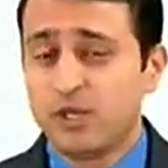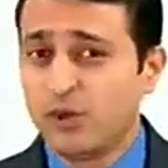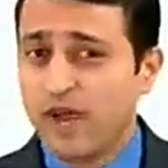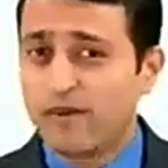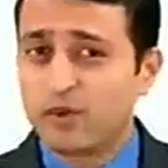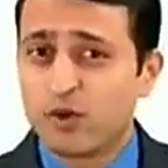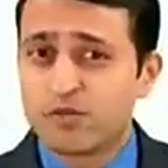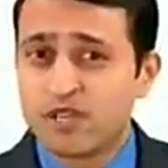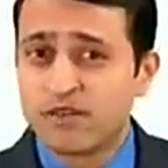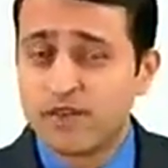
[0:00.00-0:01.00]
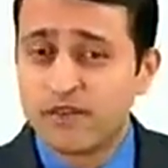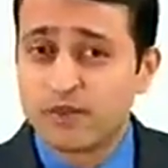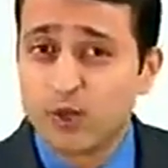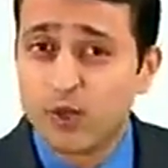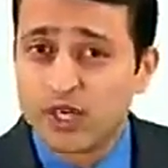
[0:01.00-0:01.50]
You have to observe, you have
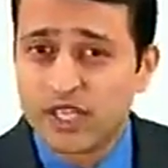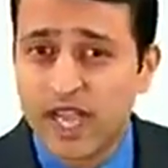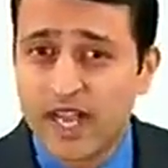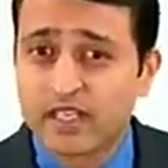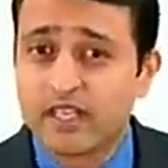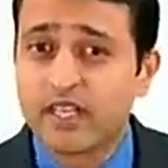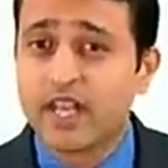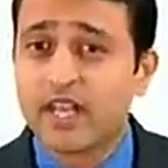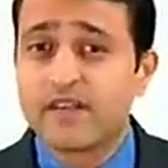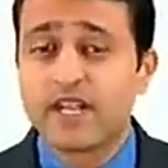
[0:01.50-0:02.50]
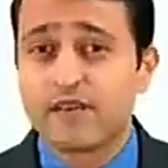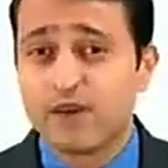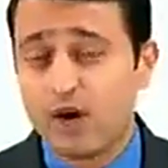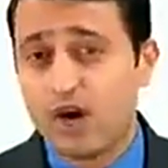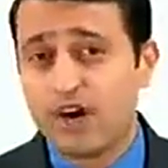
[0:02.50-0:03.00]
to note that the derivative
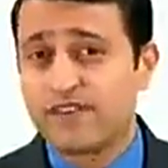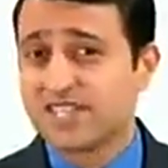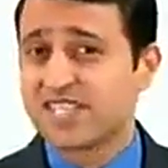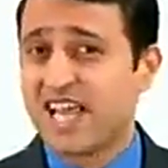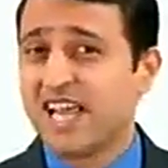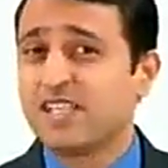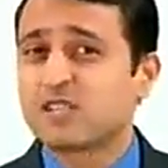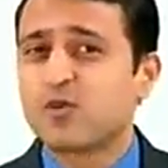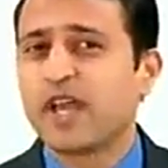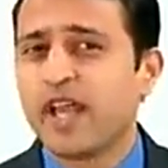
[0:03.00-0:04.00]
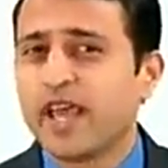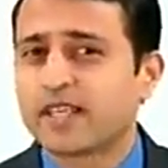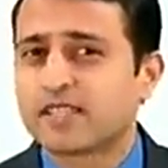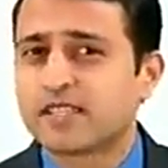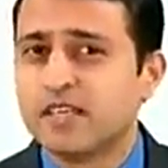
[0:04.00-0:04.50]
of sine square
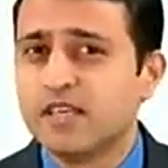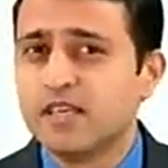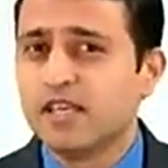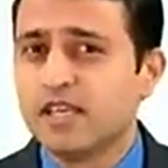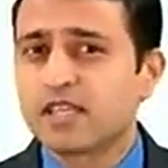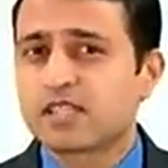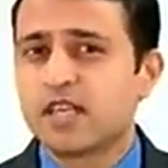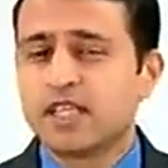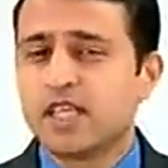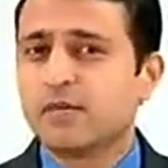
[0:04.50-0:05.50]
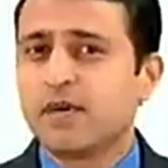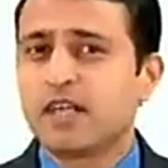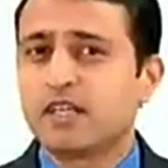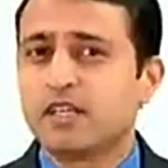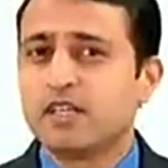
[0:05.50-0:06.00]
x is nothing
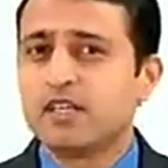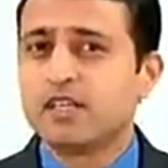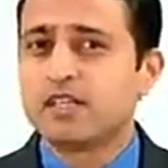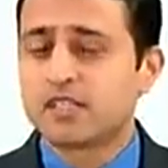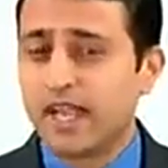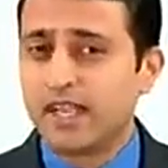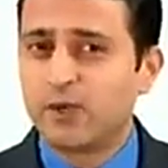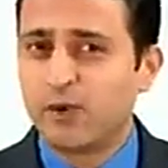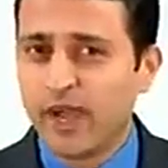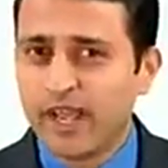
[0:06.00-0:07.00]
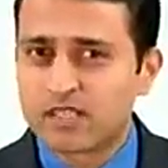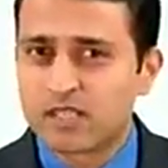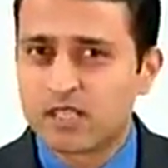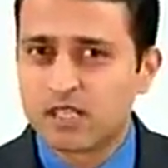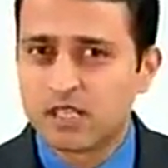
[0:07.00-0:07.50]
but sine 2x.
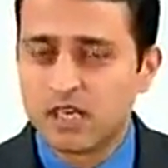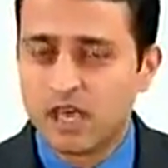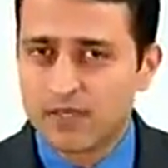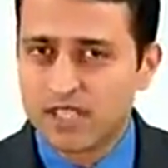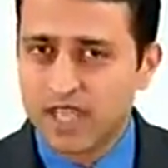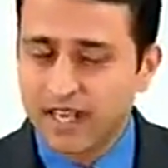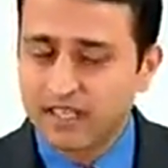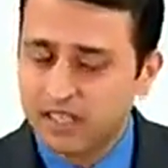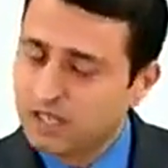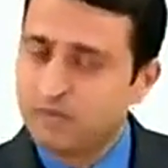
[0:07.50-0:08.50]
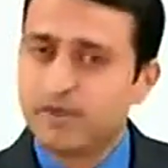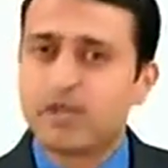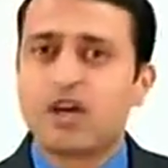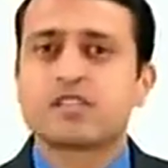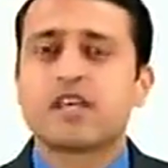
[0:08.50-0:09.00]
How is that?
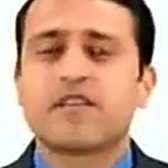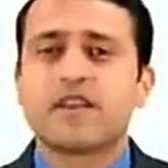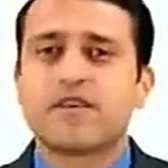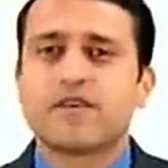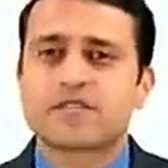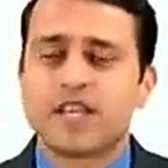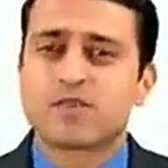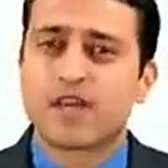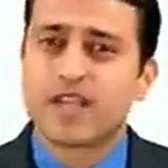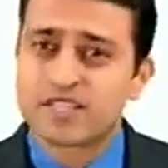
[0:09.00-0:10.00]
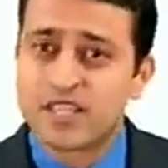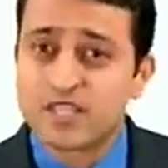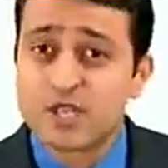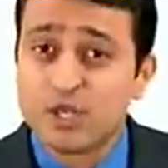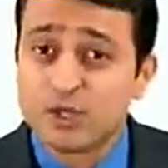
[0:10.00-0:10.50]
Because derivative of sine square x
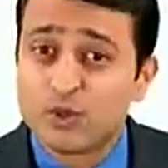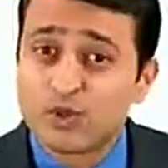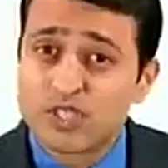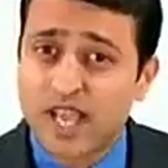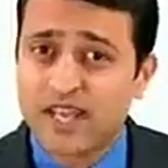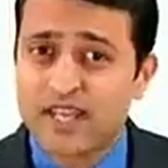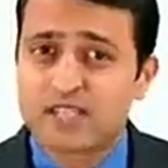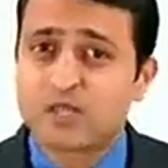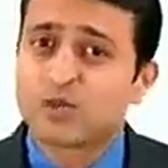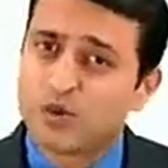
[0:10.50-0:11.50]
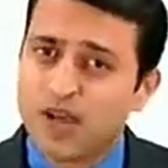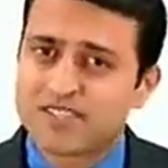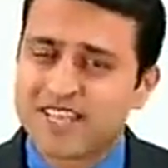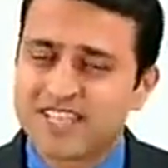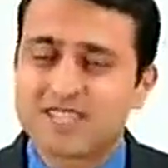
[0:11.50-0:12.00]
is 2 sine x into
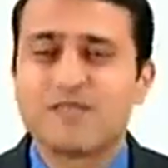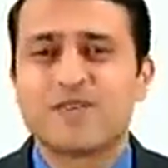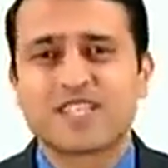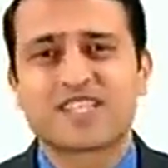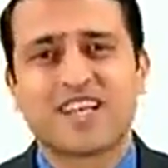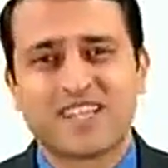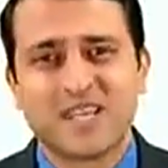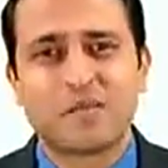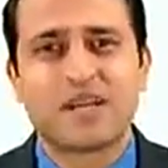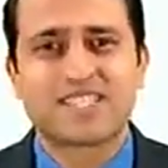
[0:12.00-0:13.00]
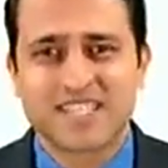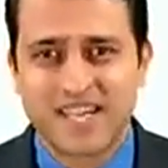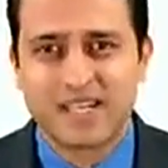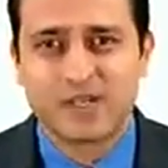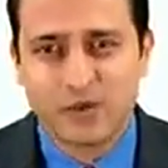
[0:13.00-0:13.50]
cos x, which is nothing but
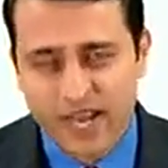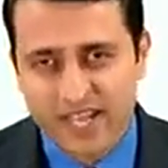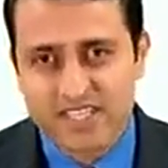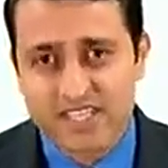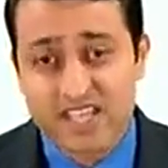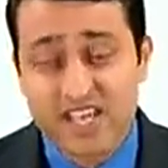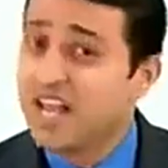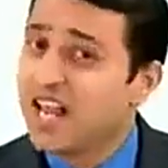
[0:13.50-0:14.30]
sine 2x.